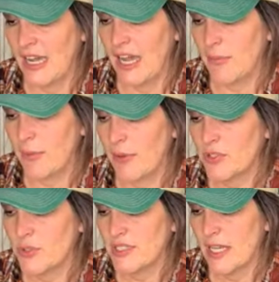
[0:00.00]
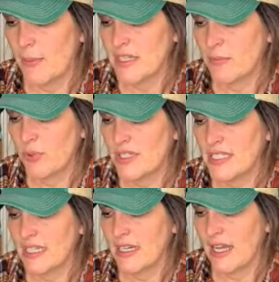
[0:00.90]
I'm about to attempt
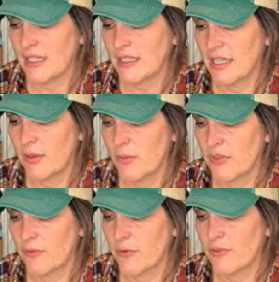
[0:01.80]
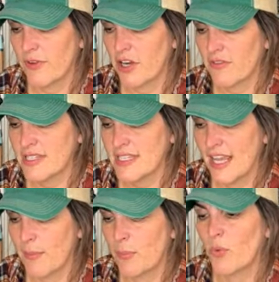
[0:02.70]
imprinting on clay with Fruitful Harvey
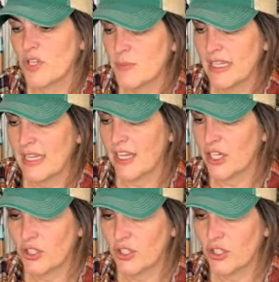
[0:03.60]
stamp. Wish me luck.